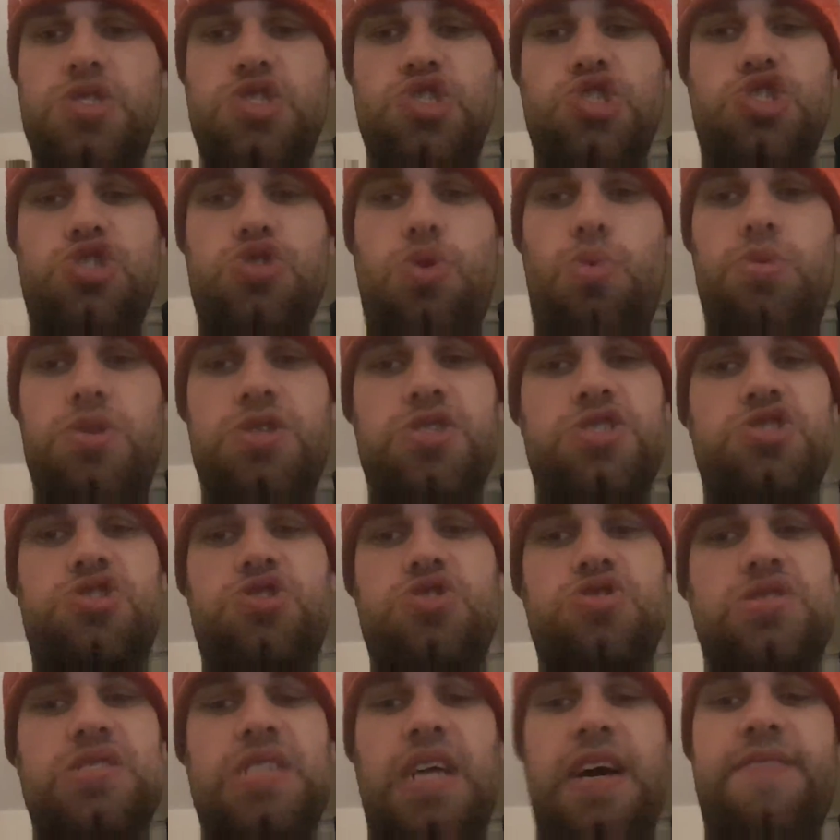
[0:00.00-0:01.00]
Someone that
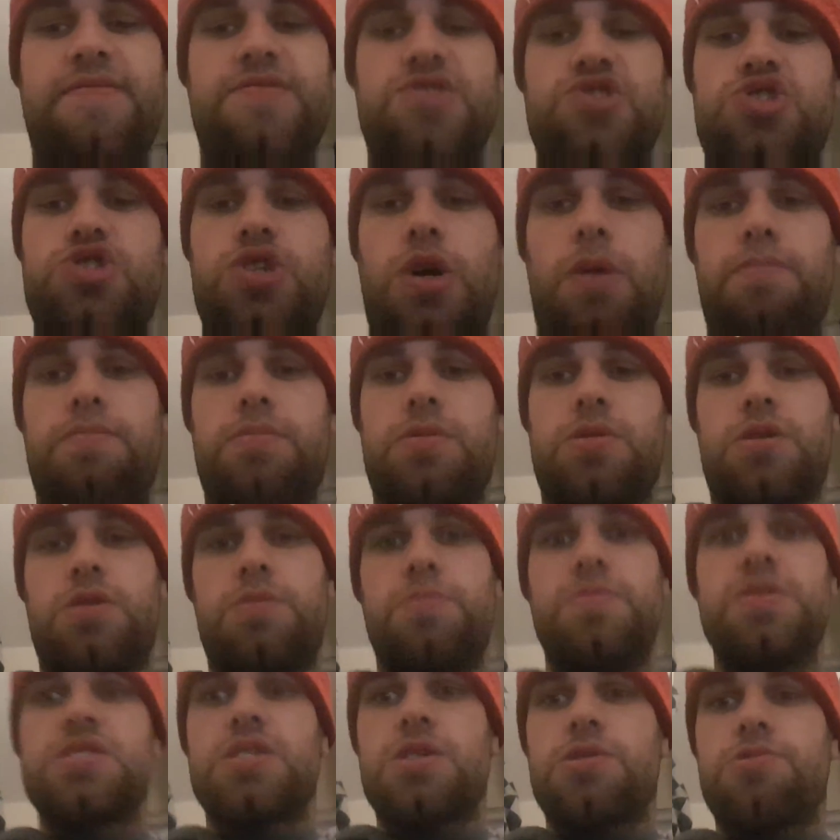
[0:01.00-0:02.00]
doesn't have a job
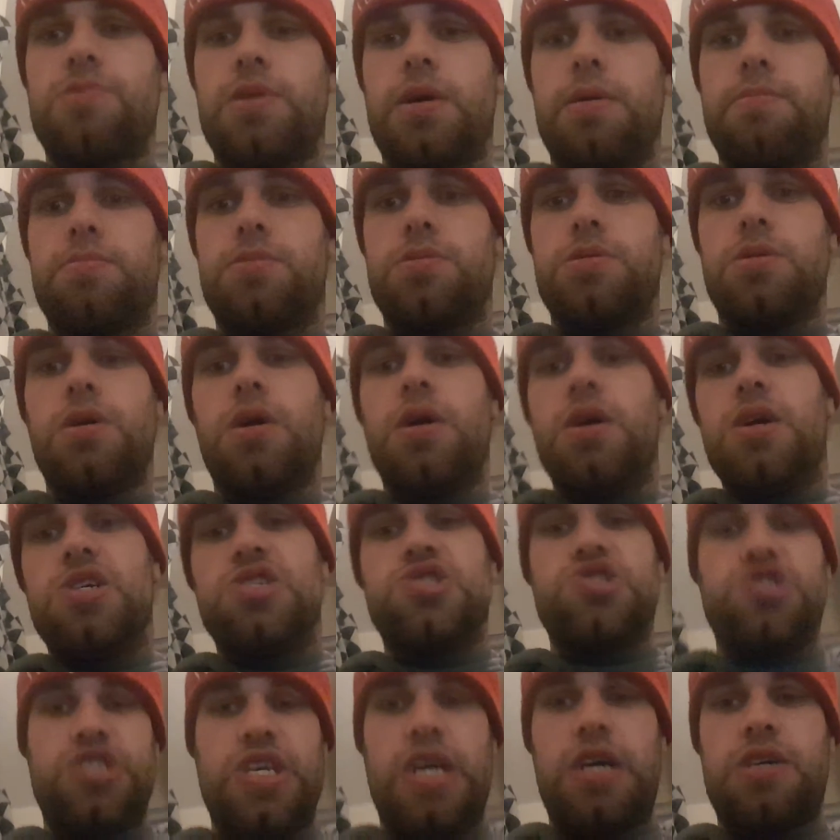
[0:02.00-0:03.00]
commits a crime,
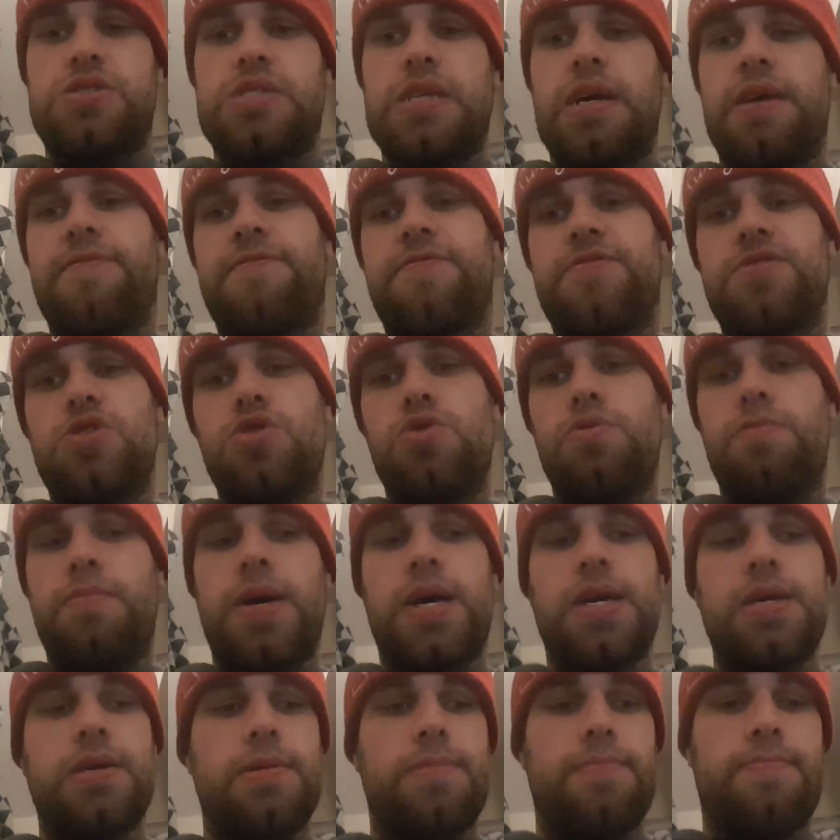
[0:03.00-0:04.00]
jail time for you,
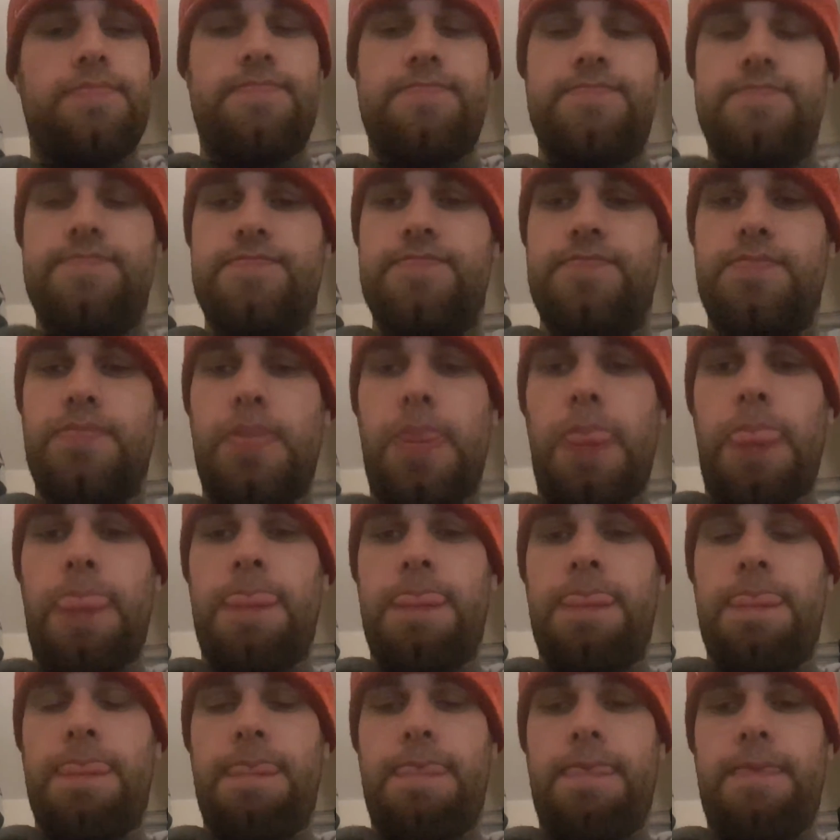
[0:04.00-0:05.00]
mate.
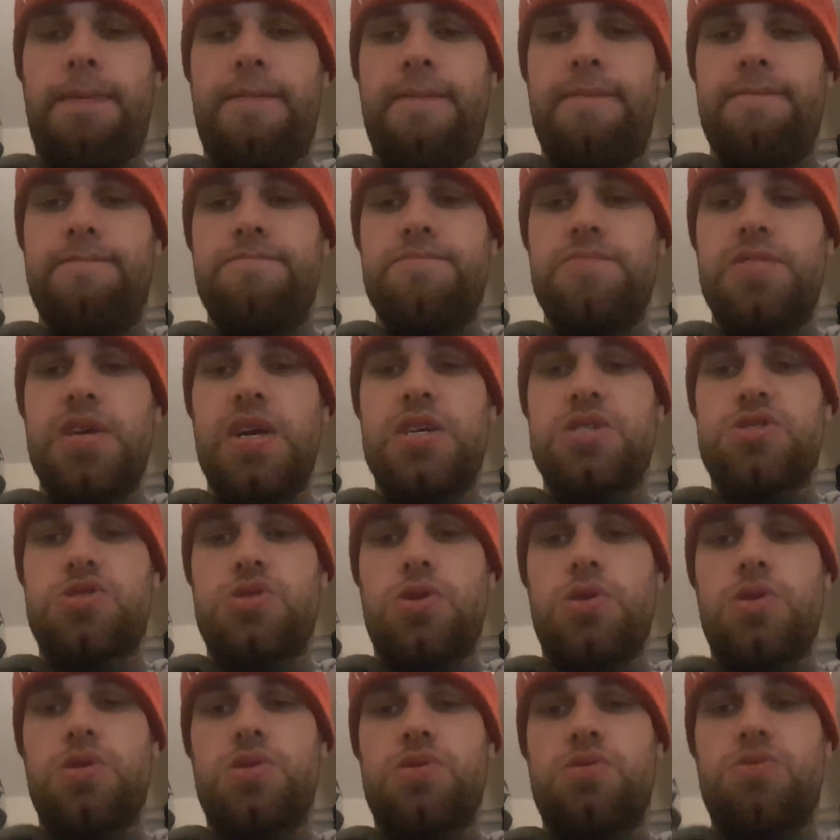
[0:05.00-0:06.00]
Yeah,
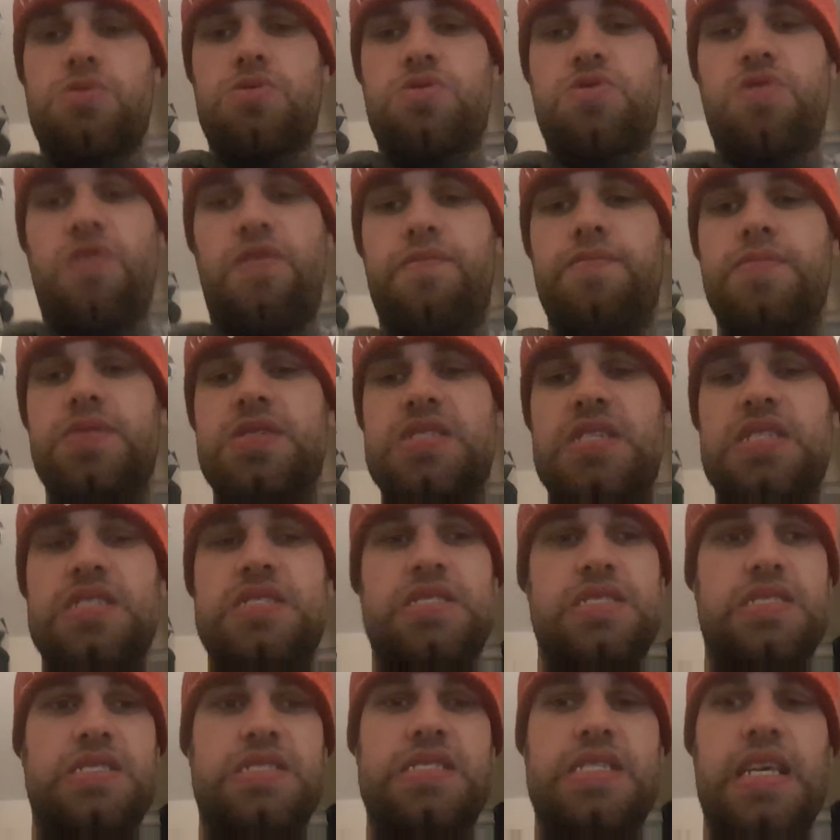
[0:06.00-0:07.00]
so government
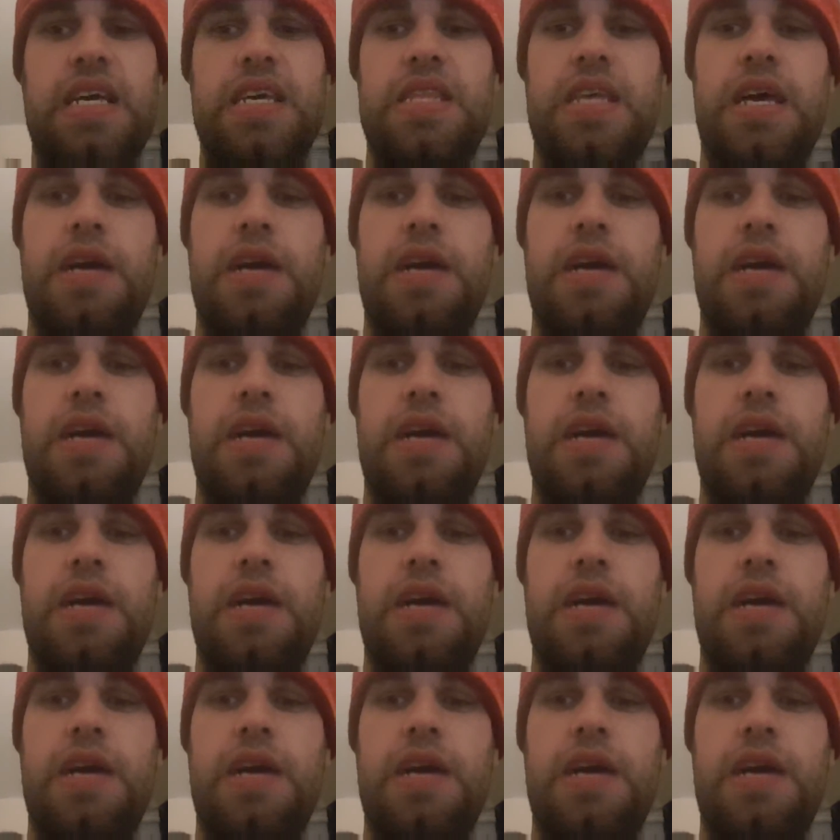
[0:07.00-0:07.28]
needs to